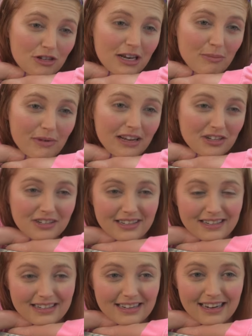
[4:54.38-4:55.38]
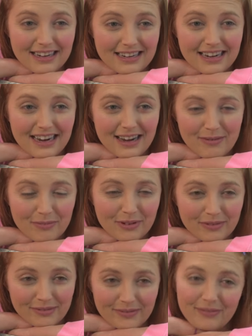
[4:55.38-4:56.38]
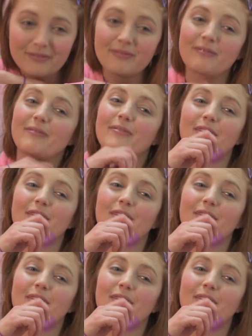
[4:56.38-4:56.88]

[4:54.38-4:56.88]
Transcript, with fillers: sleepy, I just get to take a nap.